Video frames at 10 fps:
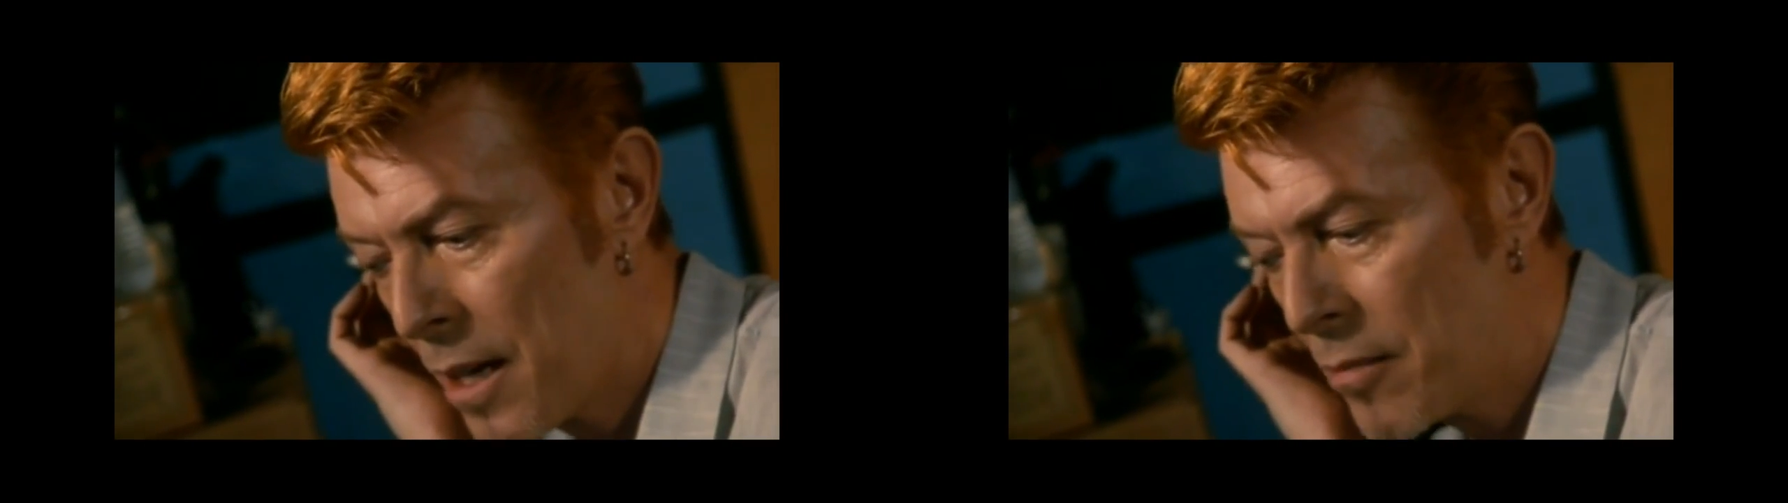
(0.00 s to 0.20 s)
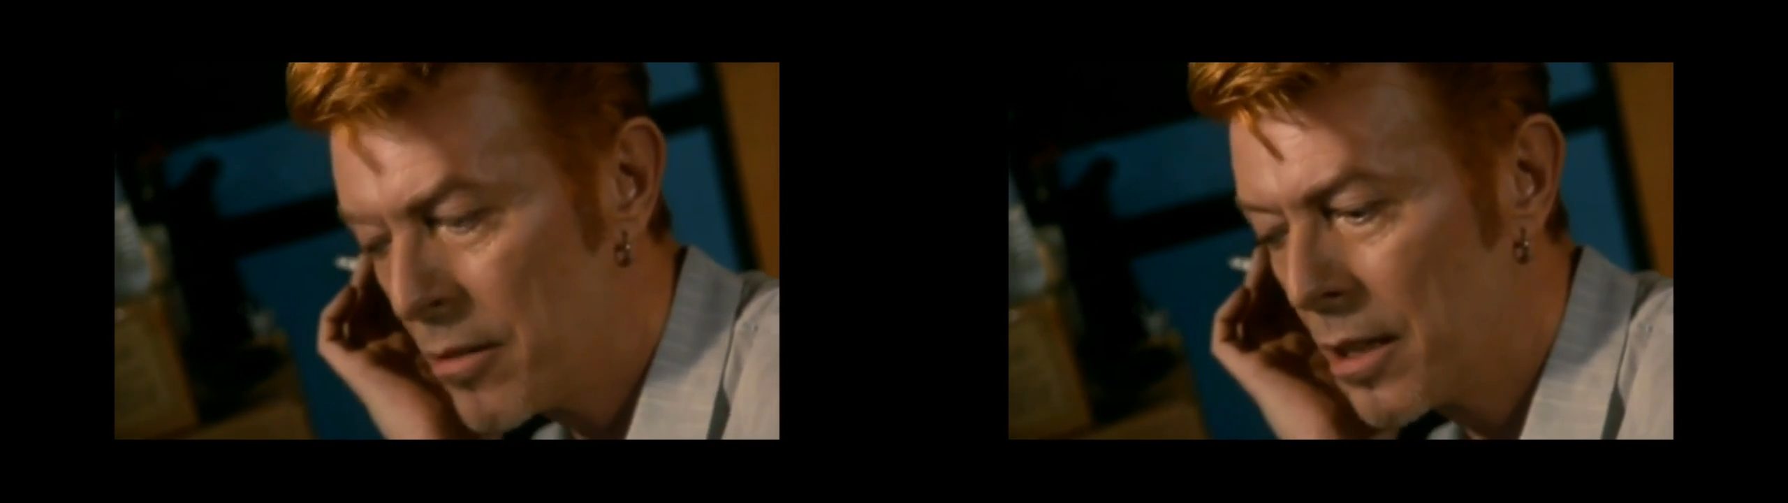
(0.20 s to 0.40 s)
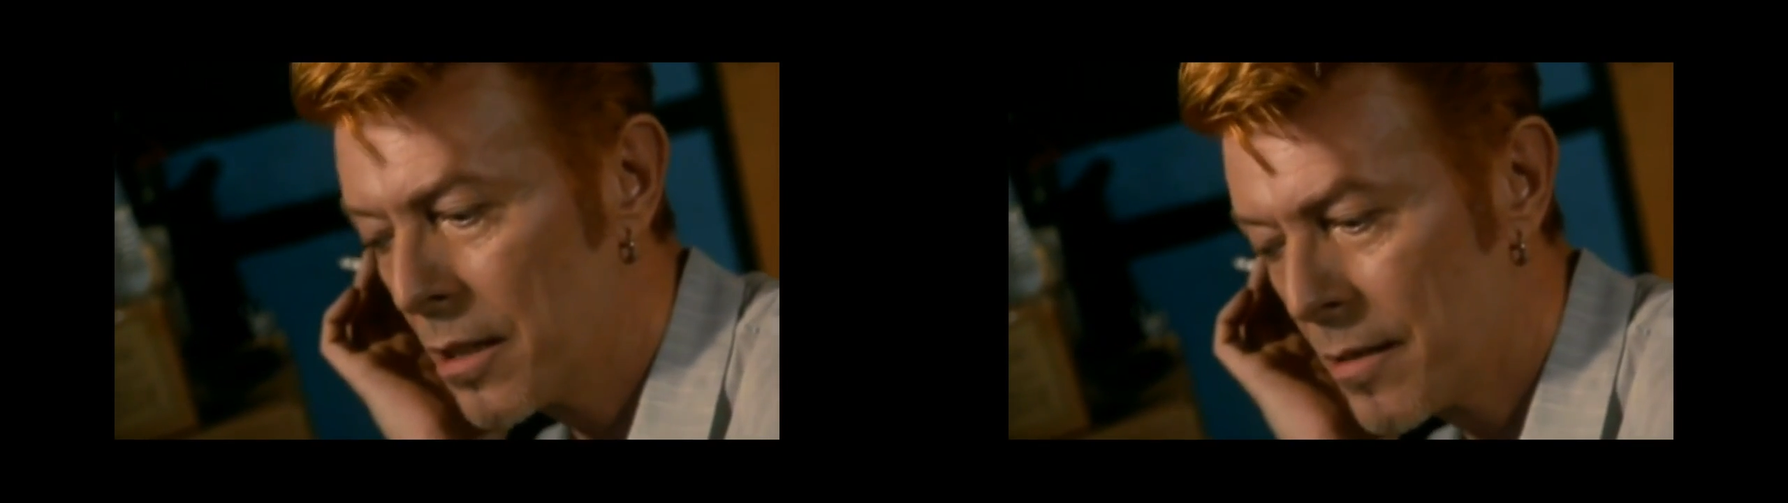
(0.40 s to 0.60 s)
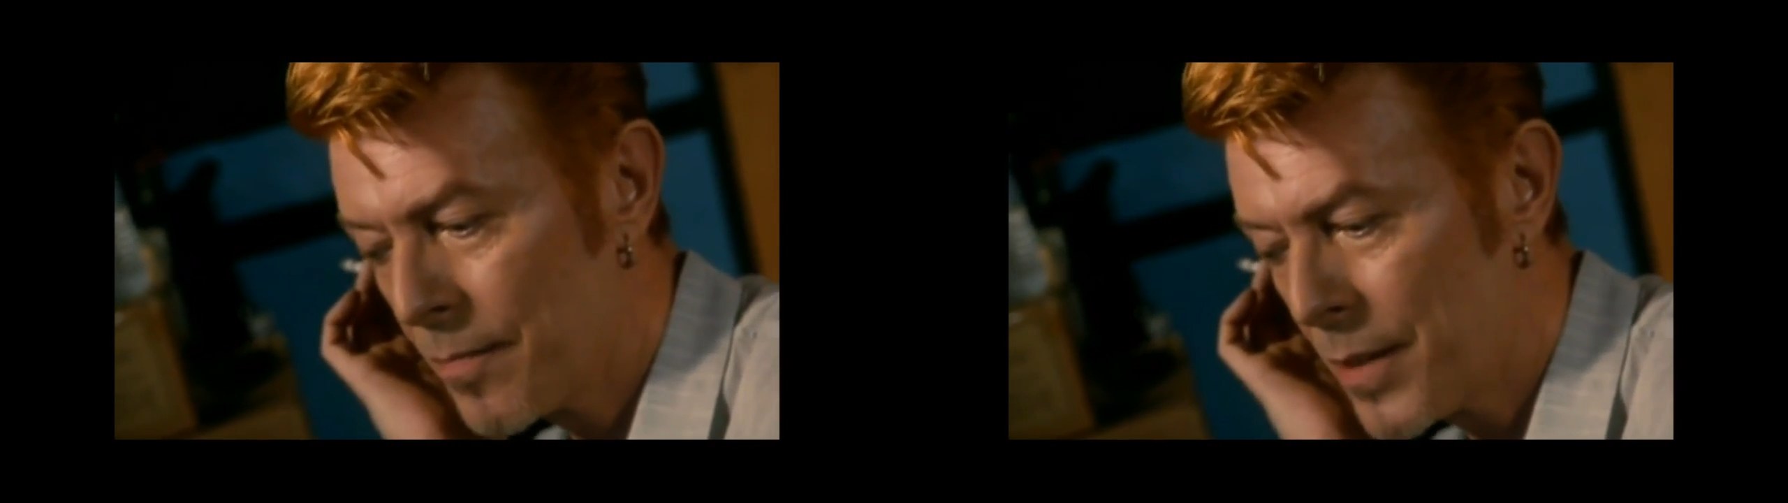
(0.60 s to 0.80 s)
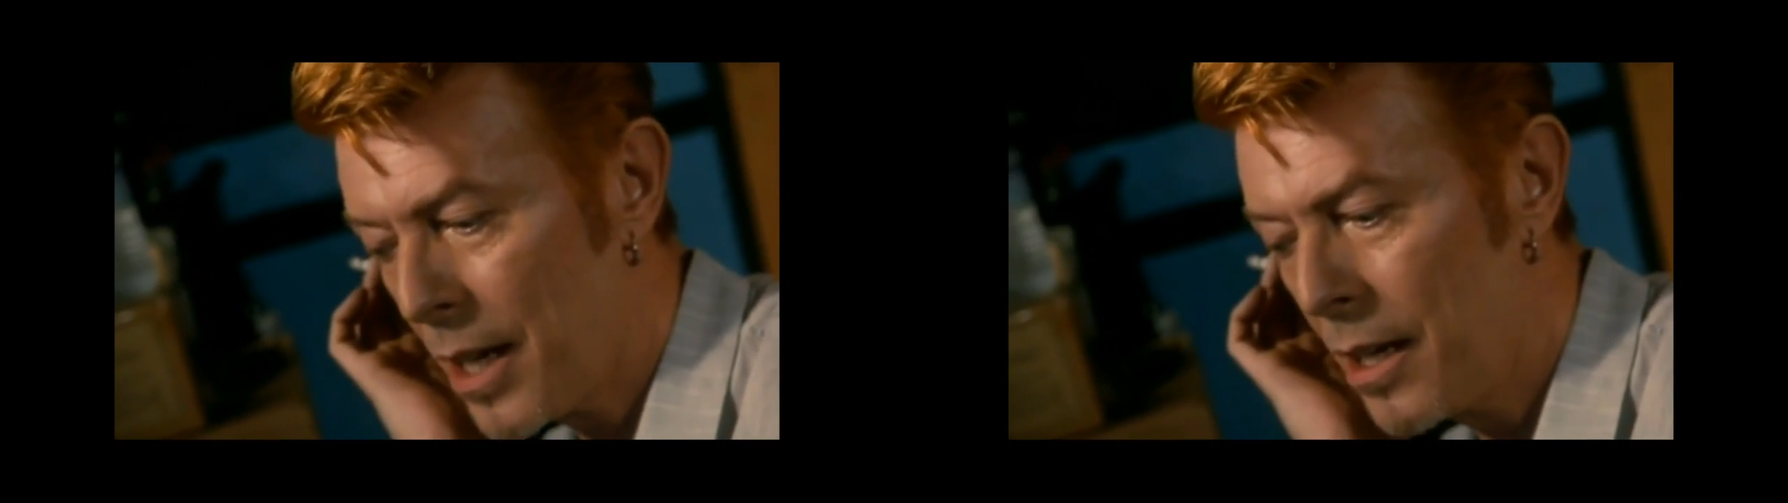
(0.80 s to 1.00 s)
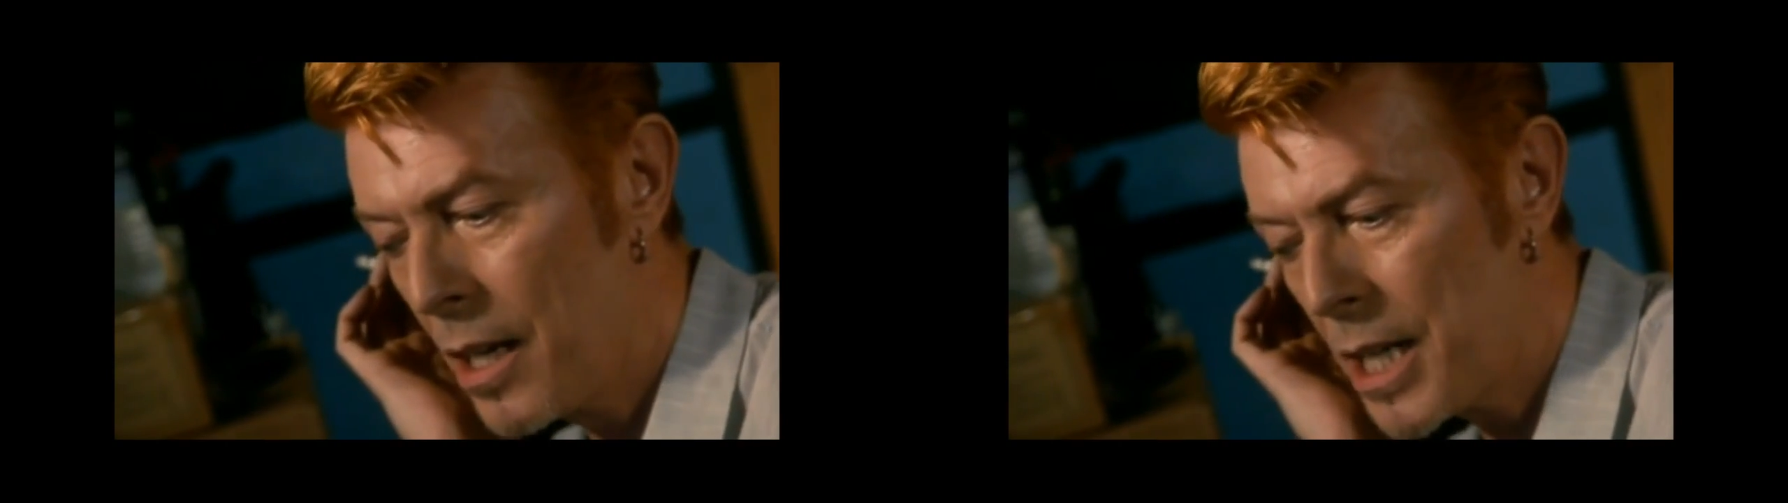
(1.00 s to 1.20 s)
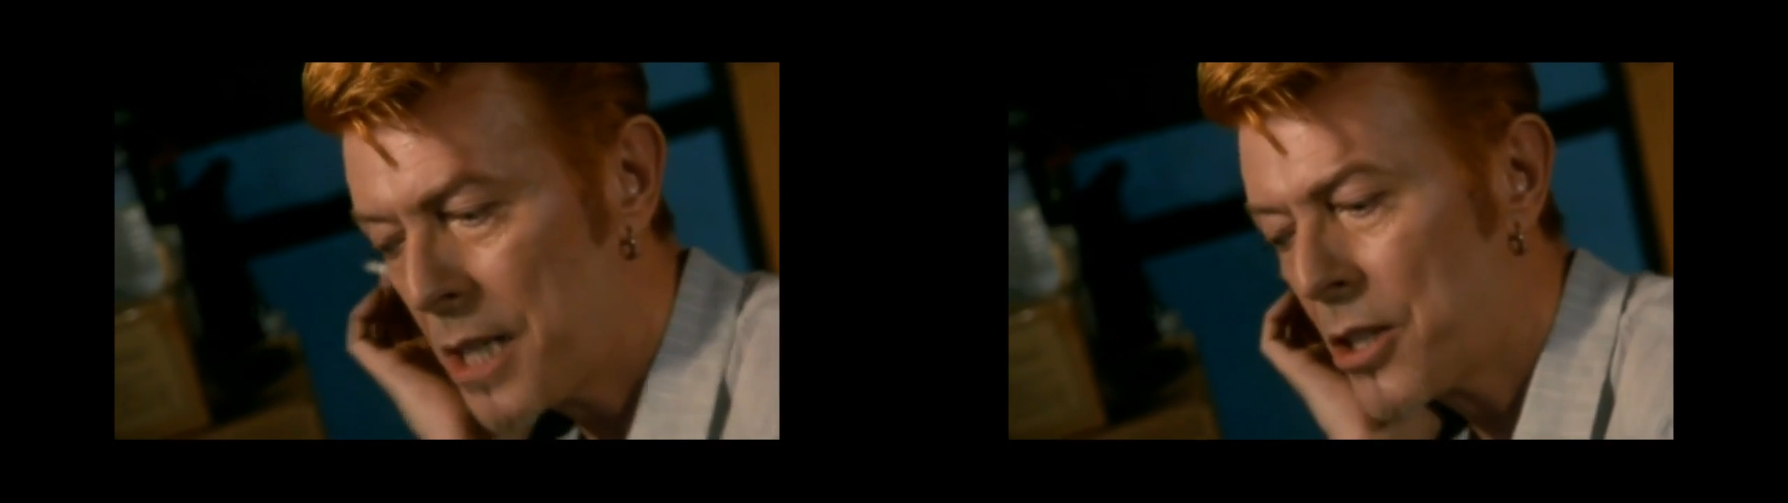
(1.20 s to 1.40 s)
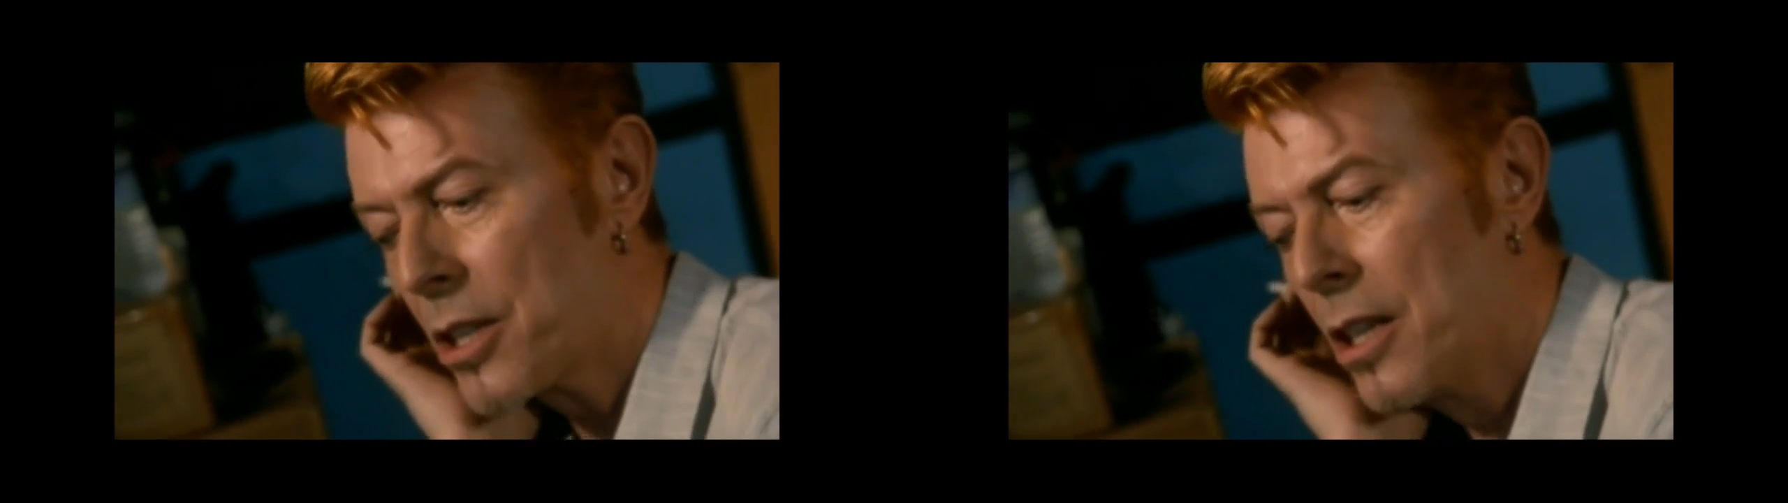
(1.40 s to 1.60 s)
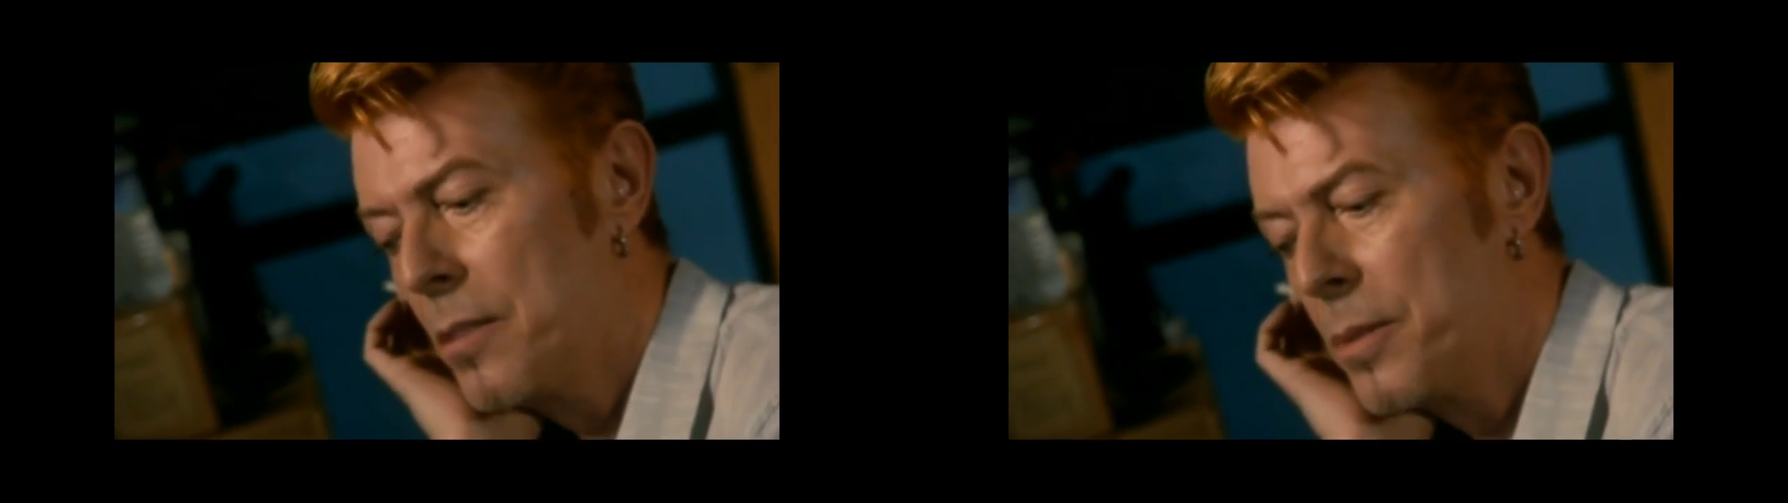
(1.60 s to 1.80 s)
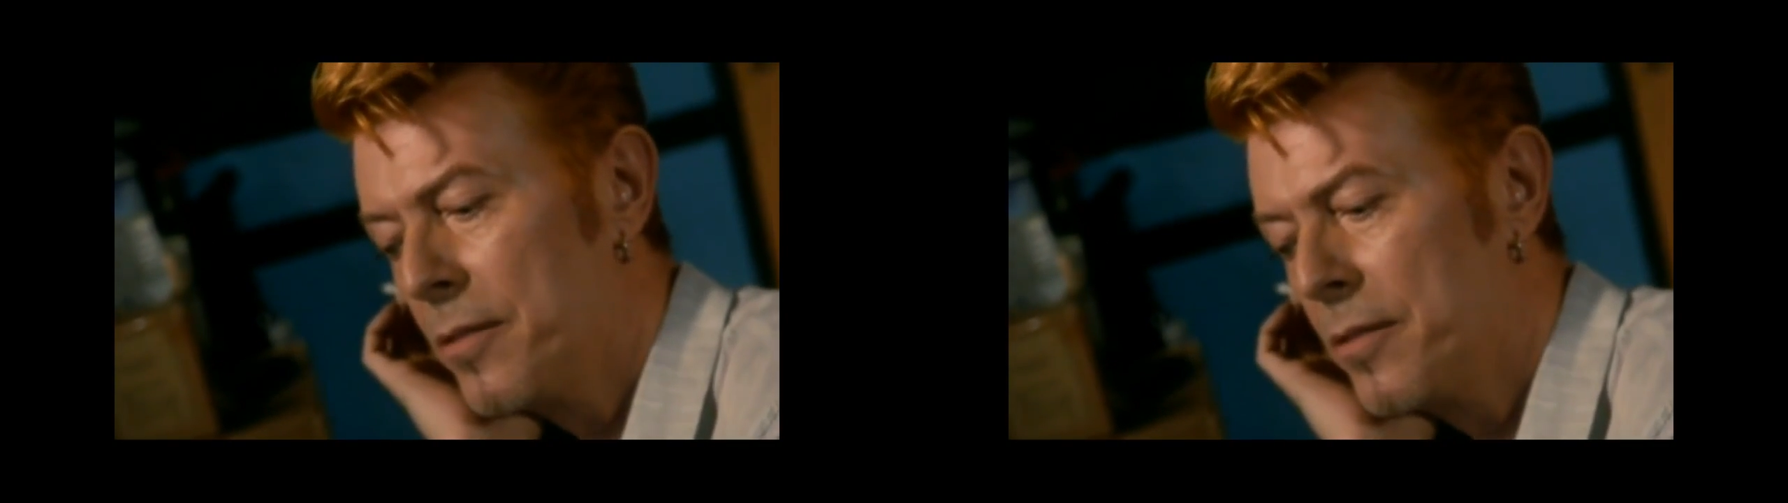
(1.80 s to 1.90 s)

real kaleidoscope